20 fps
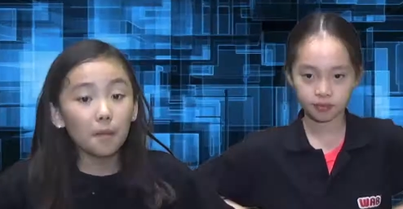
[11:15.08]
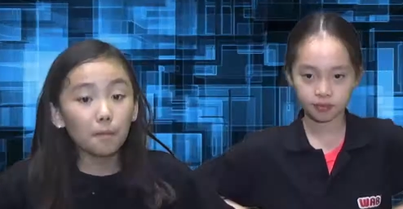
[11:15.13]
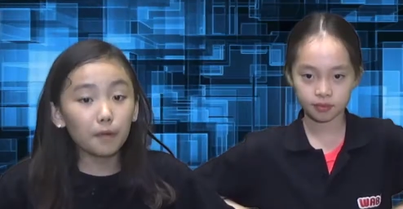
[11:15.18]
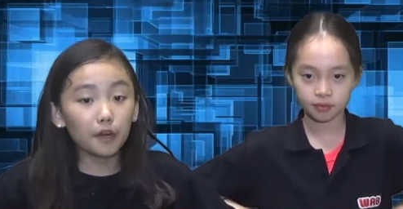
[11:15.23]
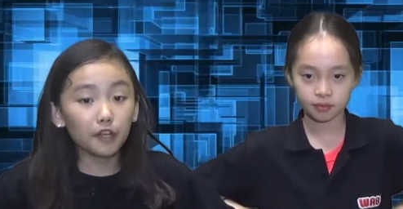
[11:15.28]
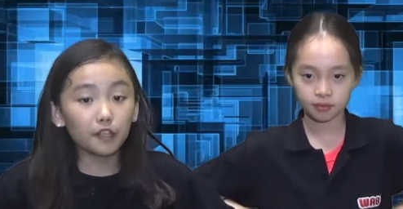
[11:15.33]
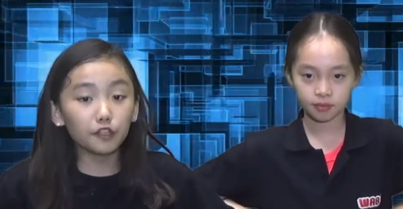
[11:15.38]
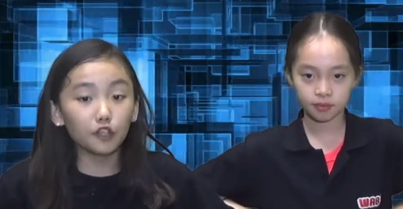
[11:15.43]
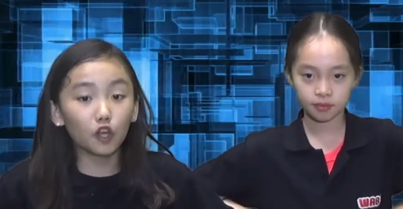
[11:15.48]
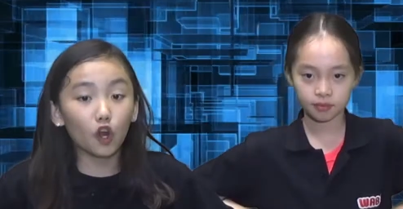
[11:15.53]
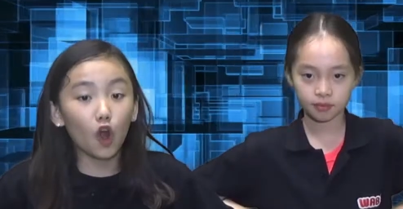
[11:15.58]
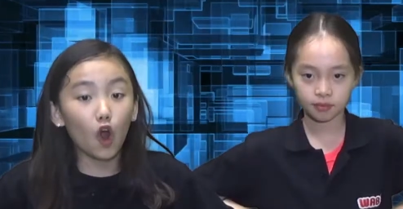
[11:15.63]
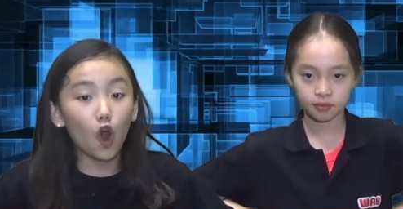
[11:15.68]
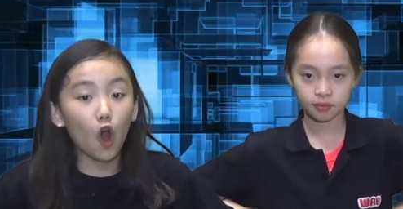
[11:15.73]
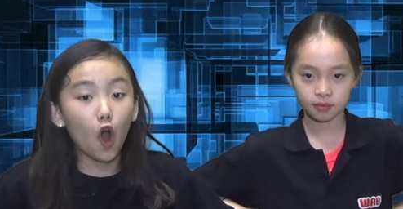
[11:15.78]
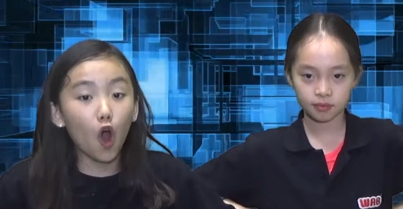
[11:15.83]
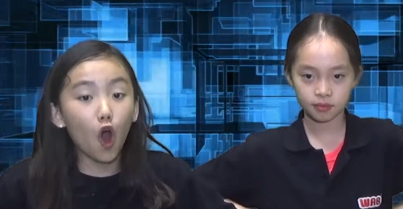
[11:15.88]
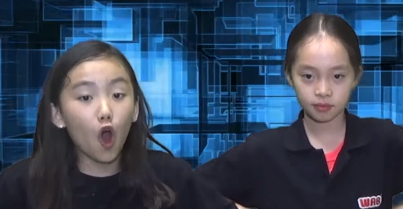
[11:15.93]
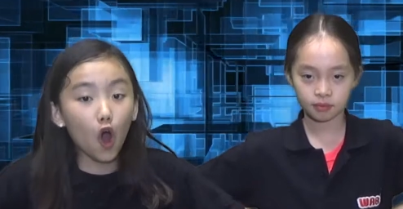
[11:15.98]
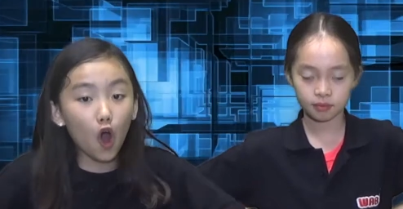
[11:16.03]
Speaker 1: Bring your
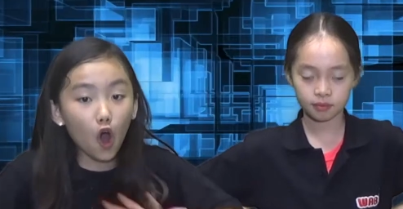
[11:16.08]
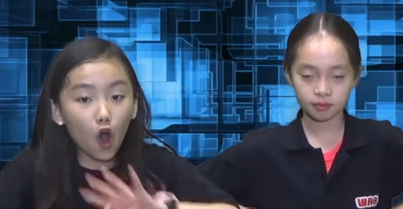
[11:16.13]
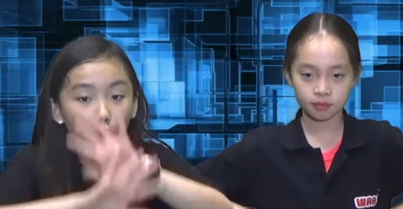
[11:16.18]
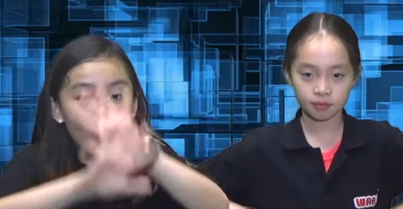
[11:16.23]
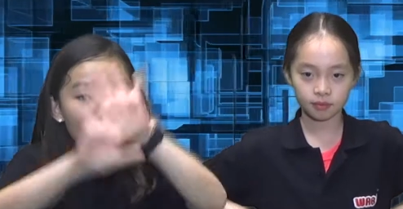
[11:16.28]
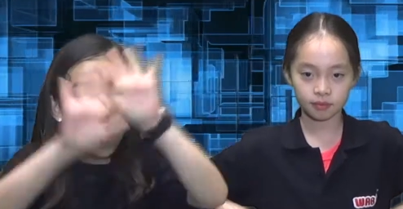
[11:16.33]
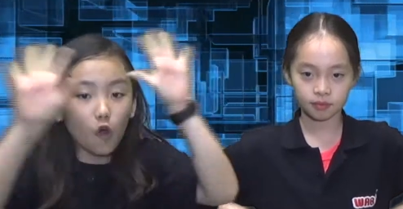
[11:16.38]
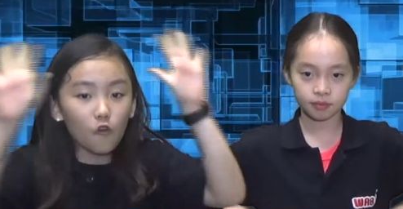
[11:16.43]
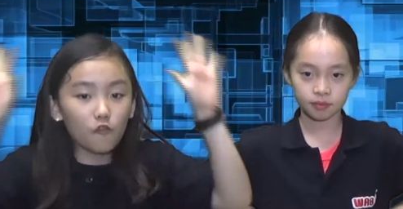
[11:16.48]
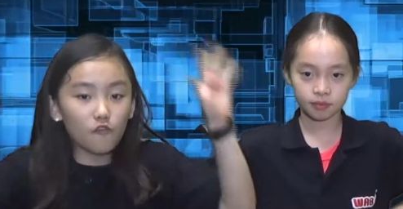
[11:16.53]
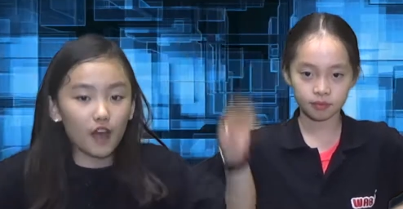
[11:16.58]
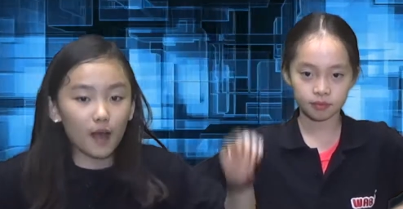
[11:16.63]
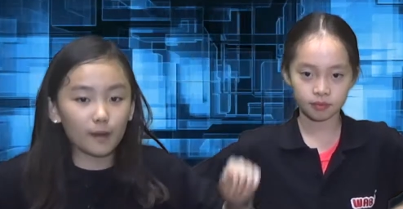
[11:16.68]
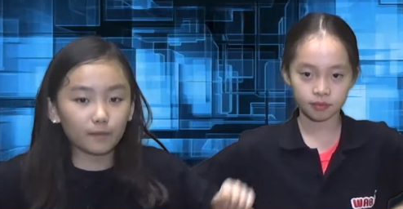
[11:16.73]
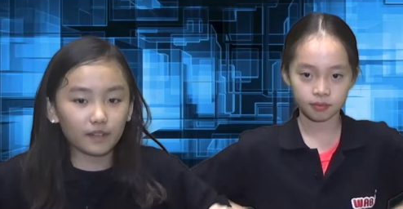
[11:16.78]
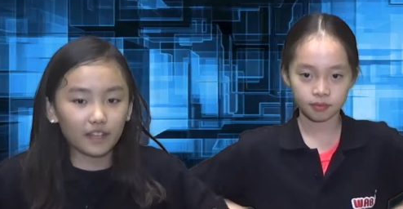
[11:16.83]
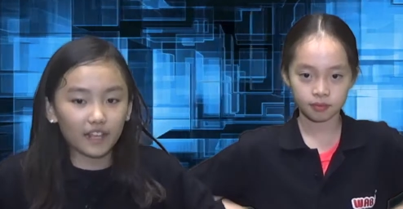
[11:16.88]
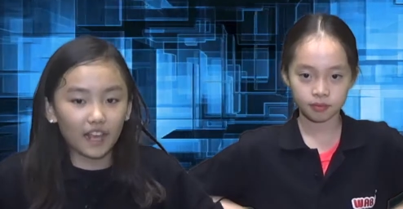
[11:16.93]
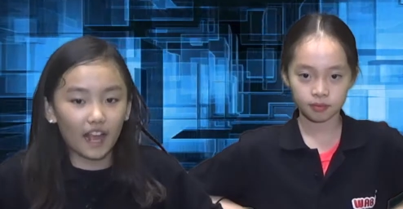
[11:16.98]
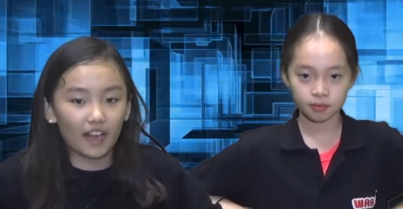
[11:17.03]
whole
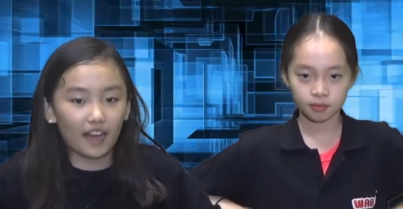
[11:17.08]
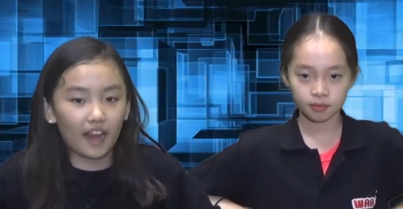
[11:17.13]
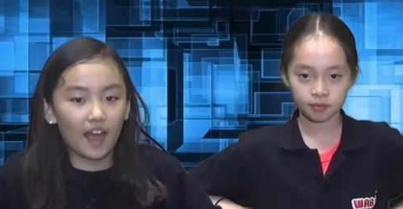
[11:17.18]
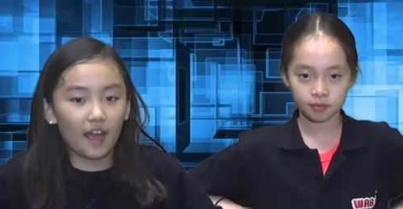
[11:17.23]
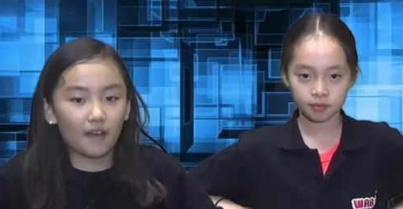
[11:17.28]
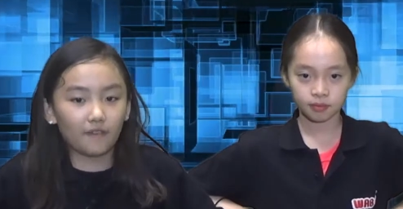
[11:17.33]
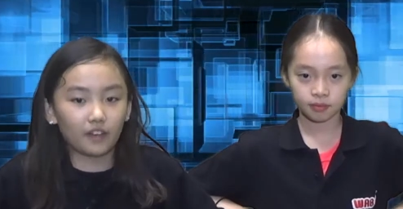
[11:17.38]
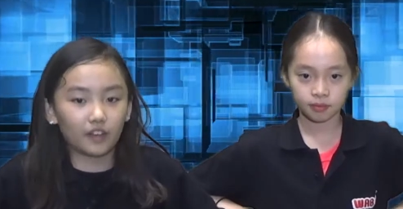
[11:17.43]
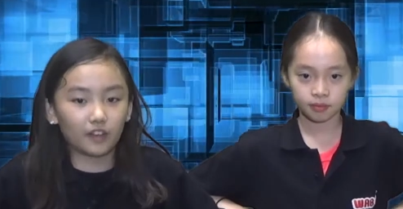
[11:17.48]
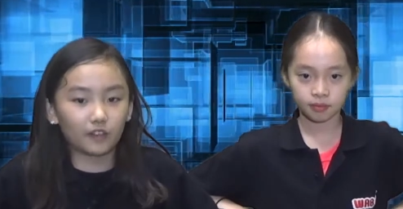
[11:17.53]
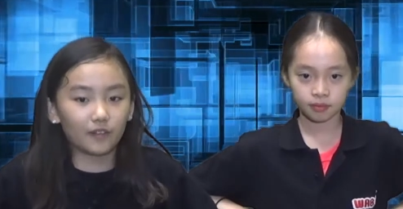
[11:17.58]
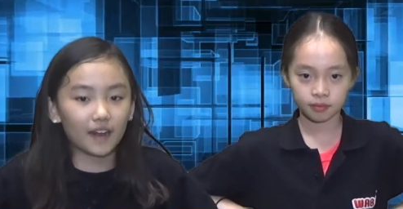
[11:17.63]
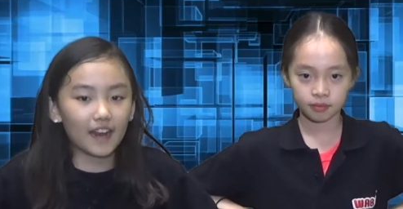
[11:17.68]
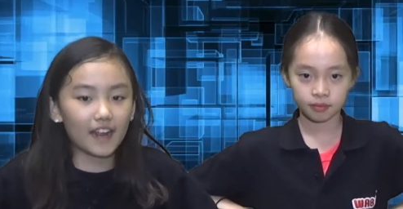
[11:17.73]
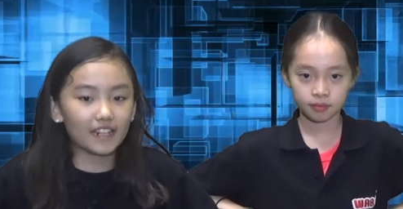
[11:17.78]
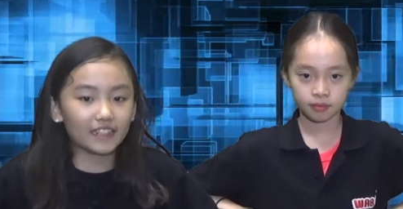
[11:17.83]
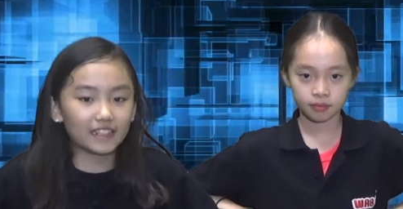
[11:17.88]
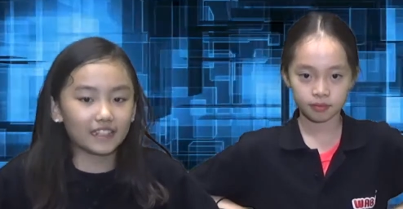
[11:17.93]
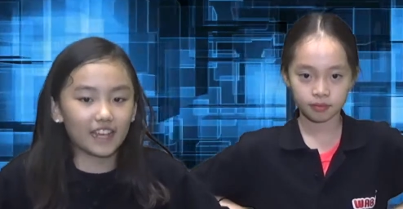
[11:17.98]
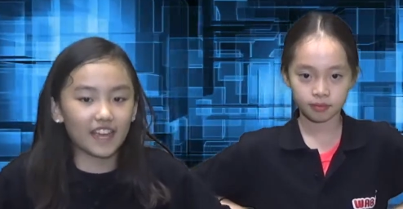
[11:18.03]
family and have a
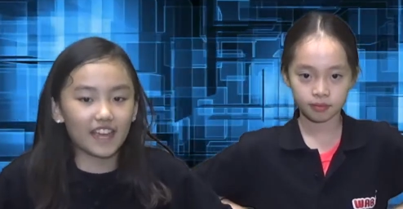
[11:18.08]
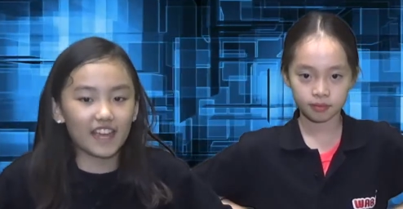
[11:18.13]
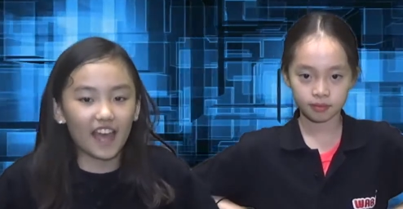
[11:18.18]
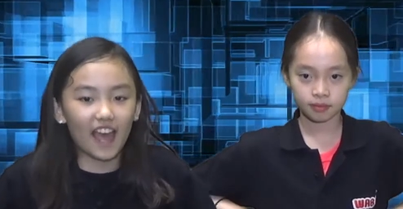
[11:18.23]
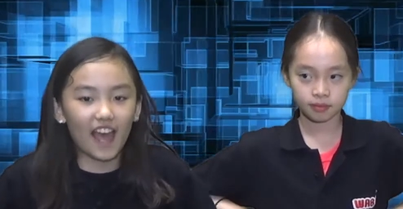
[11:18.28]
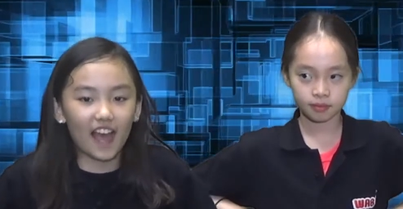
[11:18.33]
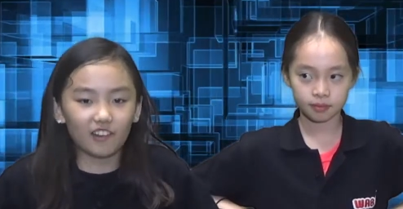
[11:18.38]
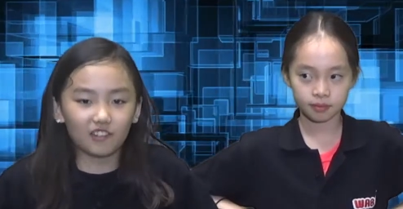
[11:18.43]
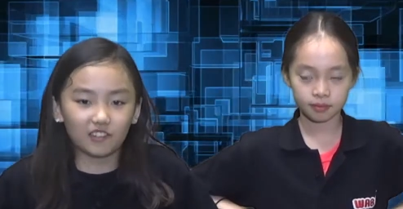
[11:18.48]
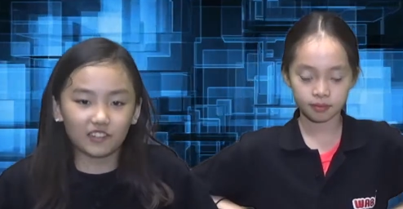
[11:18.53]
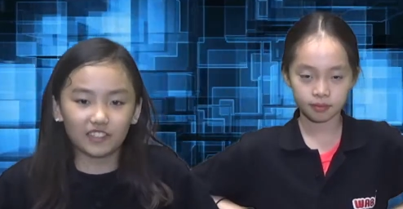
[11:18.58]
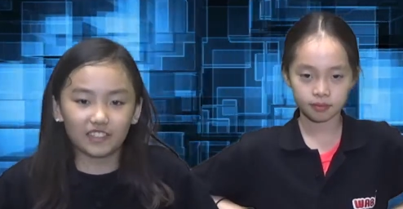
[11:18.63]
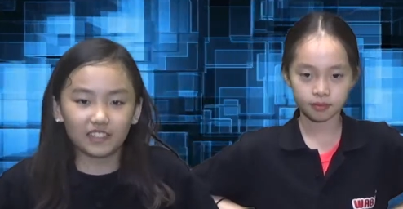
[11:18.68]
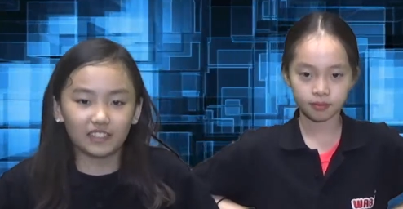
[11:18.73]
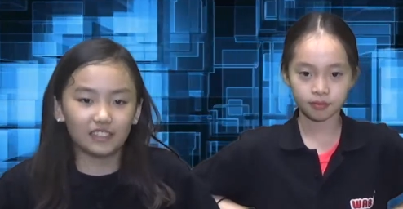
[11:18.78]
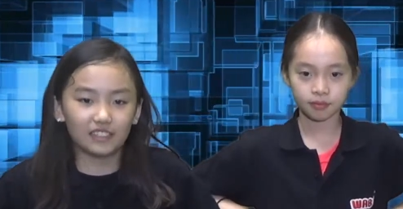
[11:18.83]
great day out.